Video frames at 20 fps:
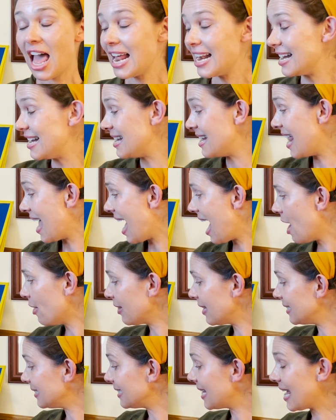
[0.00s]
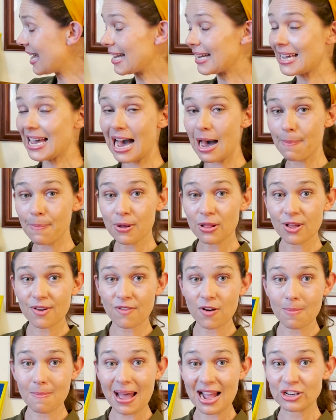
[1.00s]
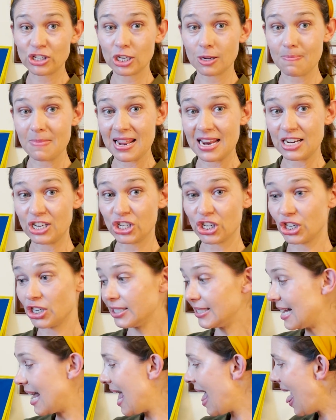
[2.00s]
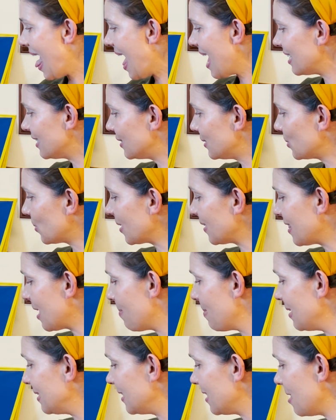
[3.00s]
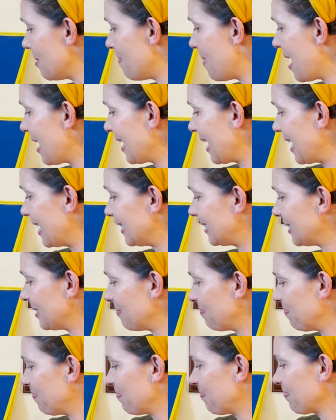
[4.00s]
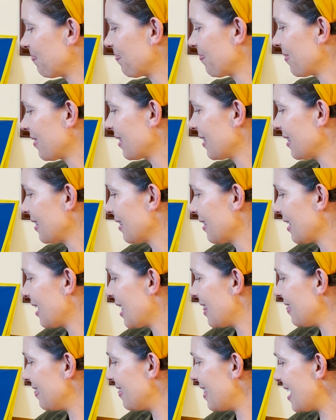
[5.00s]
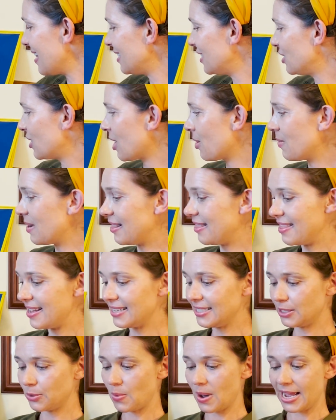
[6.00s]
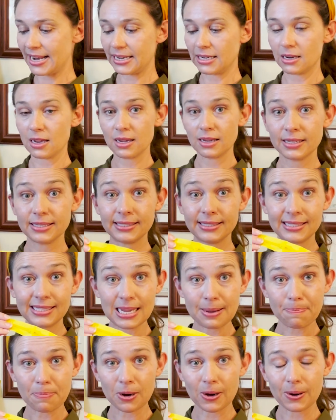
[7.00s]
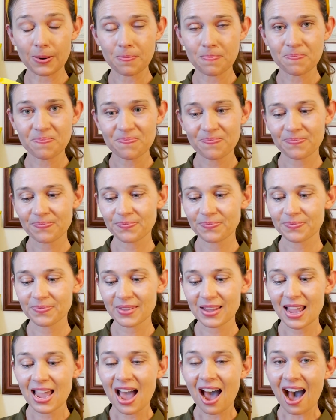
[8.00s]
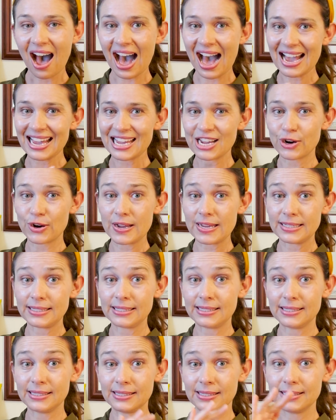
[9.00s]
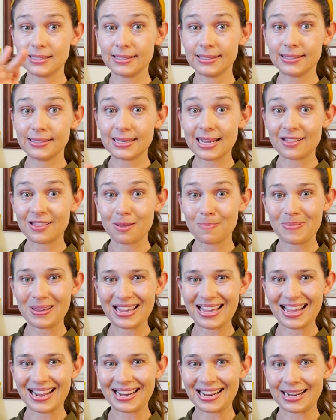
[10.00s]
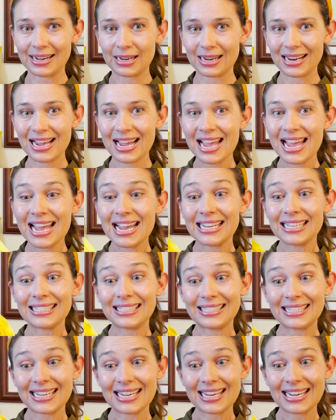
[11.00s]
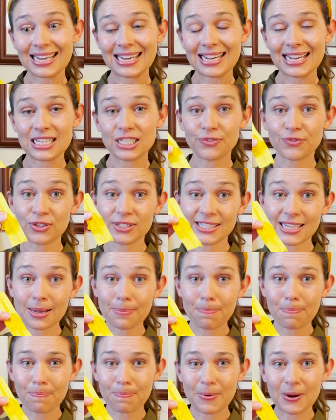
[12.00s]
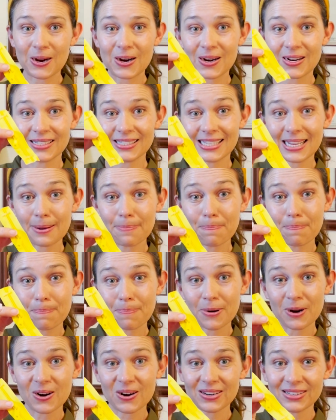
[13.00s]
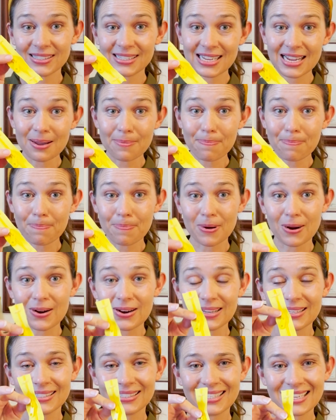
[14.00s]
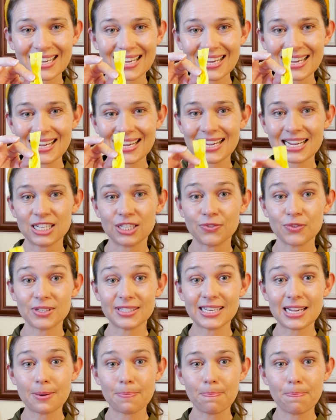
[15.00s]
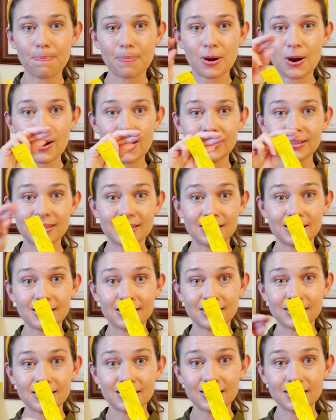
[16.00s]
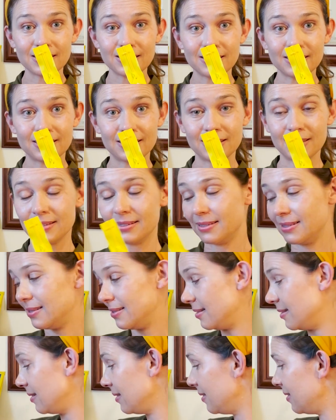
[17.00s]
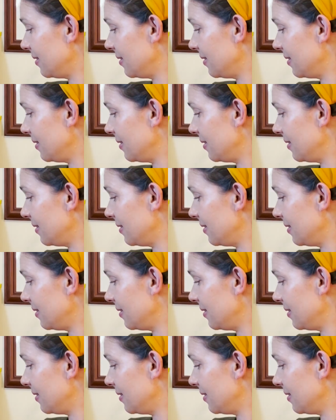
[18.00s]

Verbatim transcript: Now let's take a couple of our magic miniatures and sort them into the buckets. Let's start with this one, zipper. I hear a zzz at the beginning. Z is for zipper, zipper, zipper. Z is for zipper, zzz.